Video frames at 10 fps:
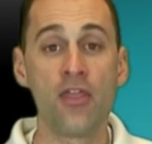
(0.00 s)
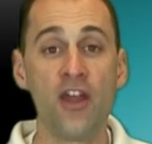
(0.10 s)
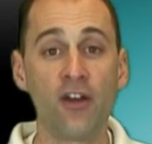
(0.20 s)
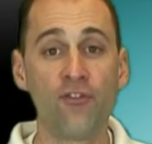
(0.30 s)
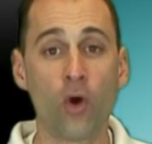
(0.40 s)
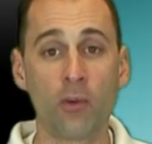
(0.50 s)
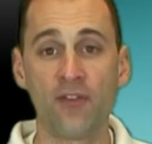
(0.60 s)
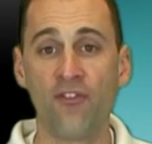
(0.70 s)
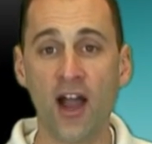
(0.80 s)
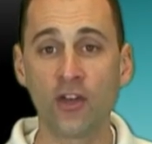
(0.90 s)
Therefore,
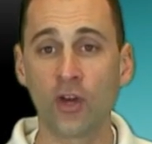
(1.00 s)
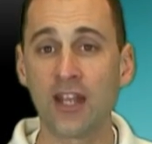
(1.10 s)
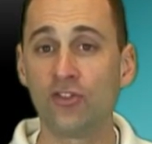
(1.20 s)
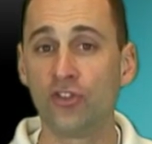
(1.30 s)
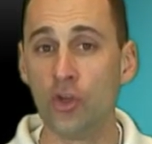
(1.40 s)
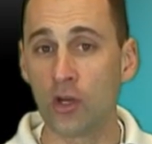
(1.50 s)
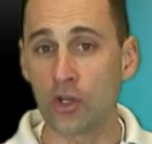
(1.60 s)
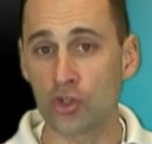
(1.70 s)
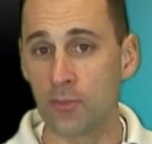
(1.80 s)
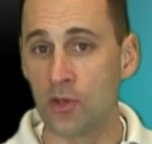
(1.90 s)
refined grains do
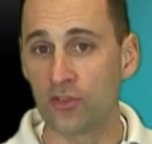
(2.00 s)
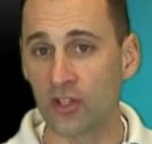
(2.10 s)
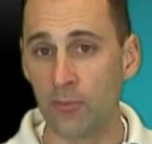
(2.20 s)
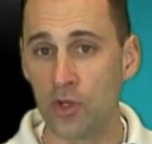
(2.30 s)
contribute some